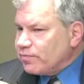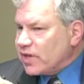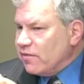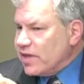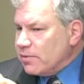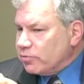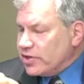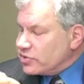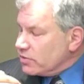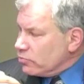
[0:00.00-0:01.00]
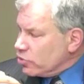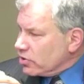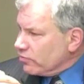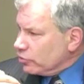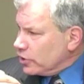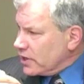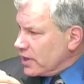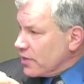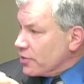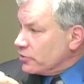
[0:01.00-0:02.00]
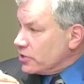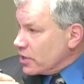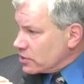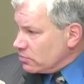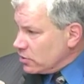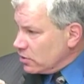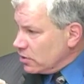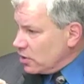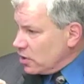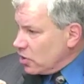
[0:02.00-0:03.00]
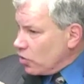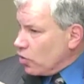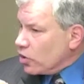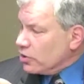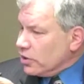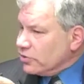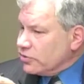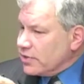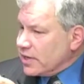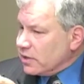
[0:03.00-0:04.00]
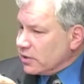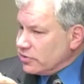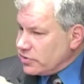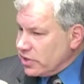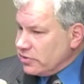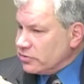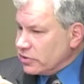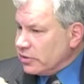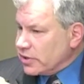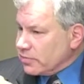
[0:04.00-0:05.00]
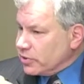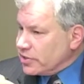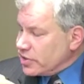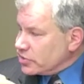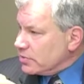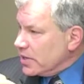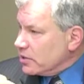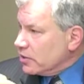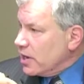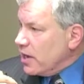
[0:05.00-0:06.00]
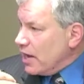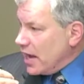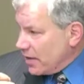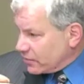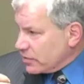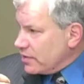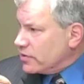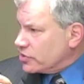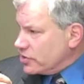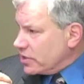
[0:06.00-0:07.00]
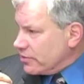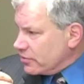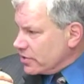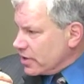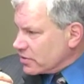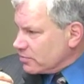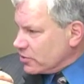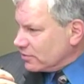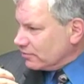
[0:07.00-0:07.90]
they embraced it more for looking at their deductible, or do they continue to look at the price estimator after they've exceeded their deductible?